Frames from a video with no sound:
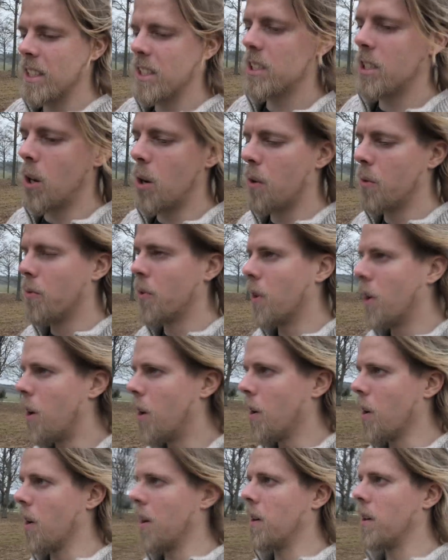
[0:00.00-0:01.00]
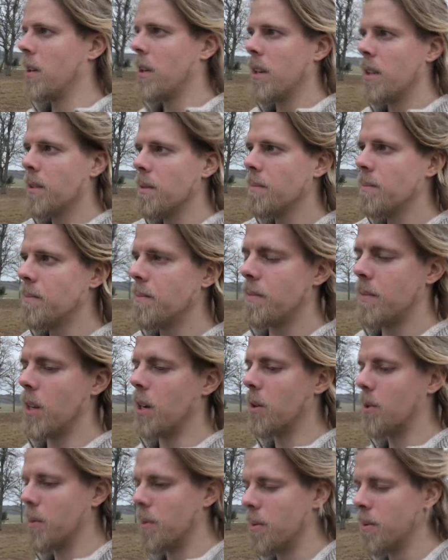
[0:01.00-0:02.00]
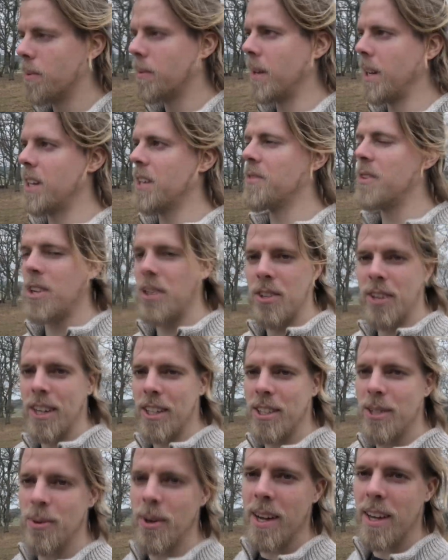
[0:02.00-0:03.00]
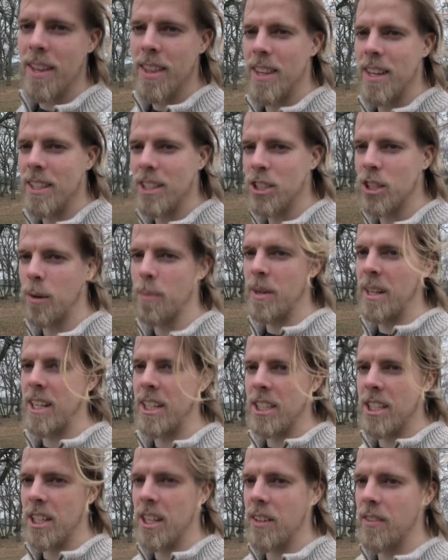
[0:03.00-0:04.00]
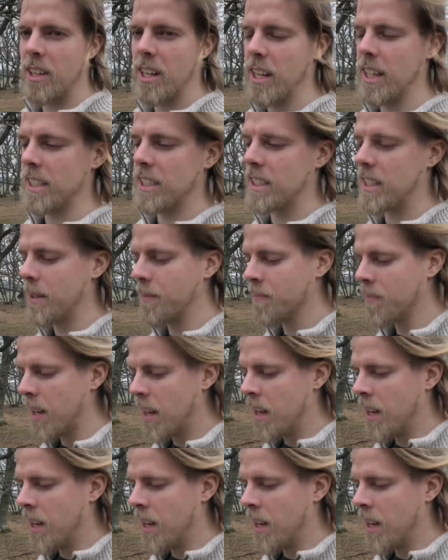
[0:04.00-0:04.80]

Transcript: So for all, you know, individuals with uh, some initiative at least,